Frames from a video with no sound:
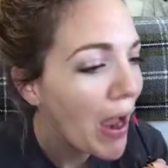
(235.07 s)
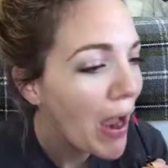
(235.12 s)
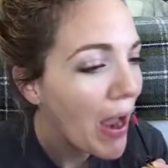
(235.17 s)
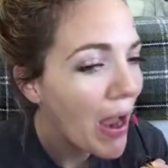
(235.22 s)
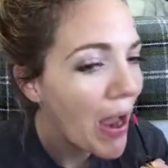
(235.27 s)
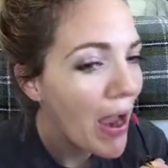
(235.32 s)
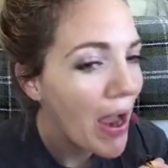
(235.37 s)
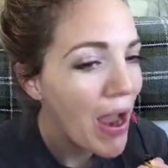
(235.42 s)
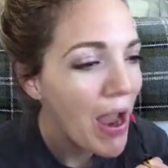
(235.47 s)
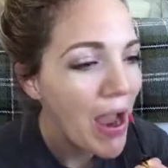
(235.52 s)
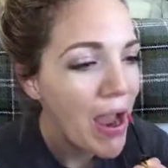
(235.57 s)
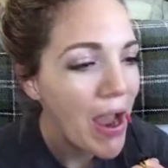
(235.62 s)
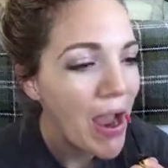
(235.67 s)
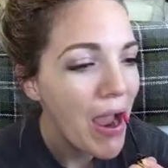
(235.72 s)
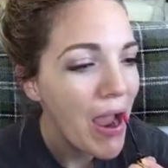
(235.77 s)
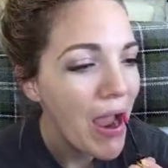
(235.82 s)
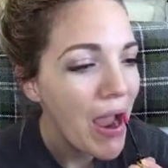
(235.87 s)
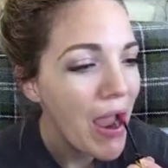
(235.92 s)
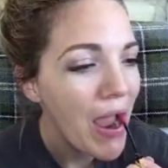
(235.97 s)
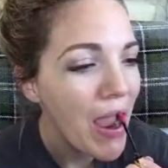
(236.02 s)

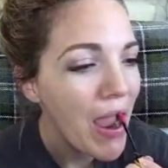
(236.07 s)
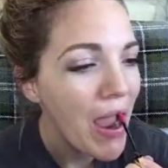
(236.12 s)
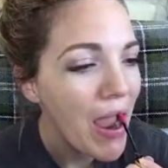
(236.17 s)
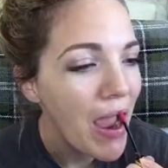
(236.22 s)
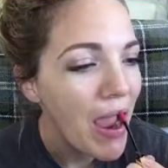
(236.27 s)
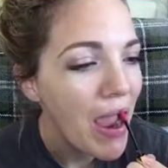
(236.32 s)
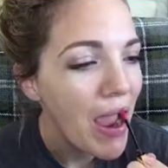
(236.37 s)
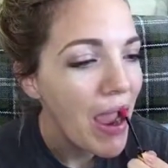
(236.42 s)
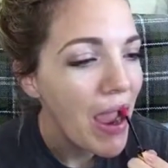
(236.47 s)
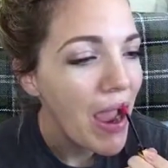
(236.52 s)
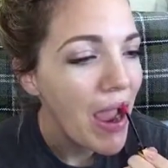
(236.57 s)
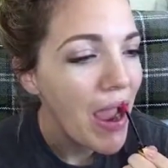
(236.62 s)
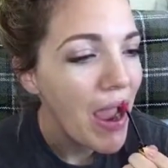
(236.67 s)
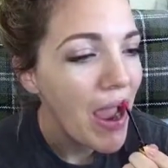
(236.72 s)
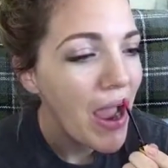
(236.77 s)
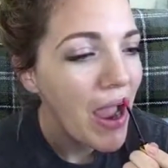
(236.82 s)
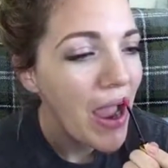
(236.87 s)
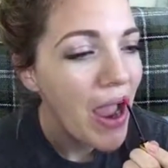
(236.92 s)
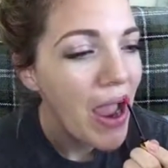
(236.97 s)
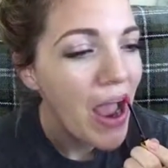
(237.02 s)

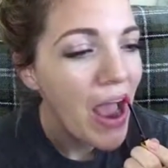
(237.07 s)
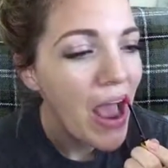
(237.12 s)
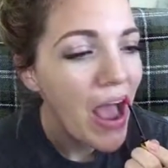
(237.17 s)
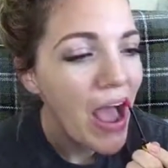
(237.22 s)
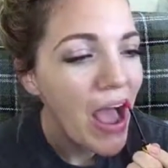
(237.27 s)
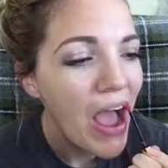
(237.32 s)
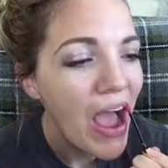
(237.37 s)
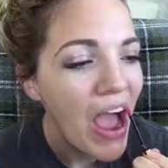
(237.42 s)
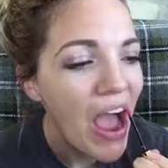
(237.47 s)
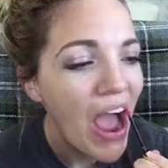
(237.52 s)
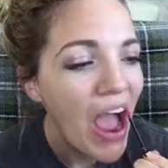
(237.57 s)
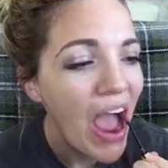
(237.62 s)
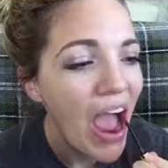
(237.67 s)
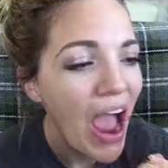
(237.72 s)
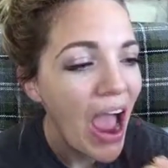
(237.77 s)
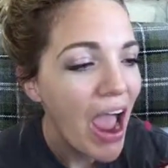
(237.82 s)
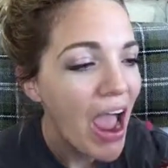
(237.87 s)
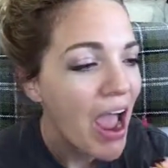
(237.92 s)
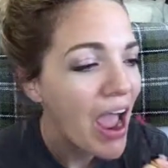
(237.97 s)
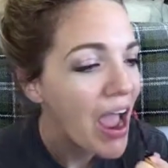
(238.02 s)

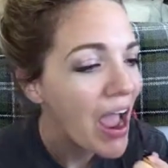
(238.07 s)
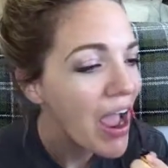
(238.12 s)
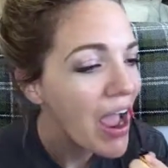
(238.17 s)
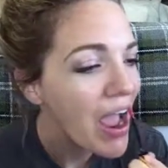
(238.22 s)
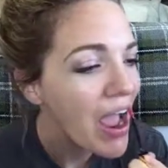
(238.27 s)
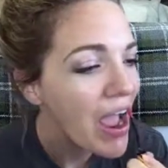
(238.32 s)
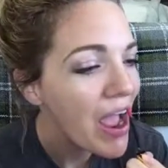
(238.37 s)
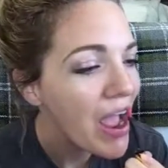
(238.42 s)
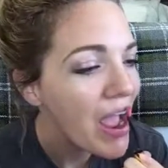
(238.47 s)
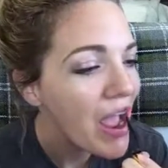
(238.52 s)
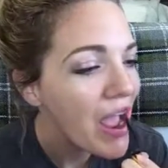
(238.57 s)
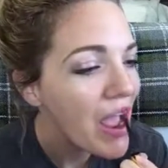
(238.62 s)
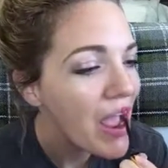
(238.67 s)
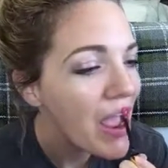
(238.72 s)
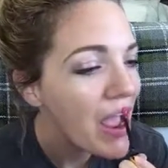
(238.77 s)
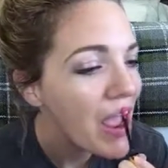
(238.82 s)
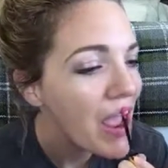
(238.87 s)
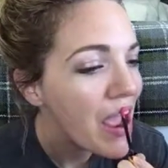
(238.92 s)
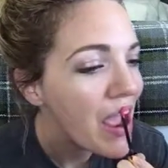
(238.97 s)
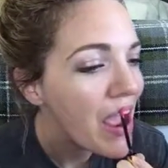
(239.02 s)

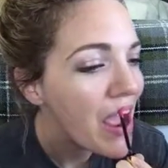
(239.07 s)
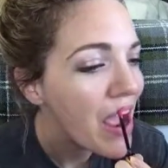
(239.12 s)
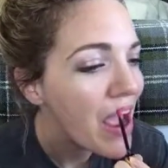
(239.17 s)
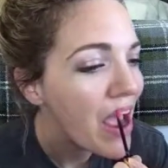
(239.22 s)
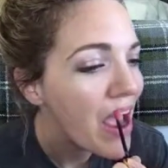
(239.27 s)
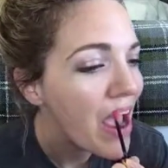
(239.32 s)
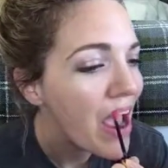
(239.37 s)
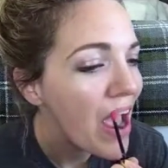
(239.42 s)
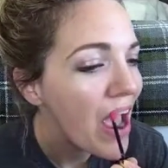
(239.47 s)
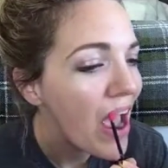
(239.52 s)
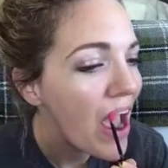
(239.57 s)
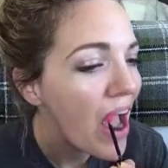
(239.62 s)
[no speech]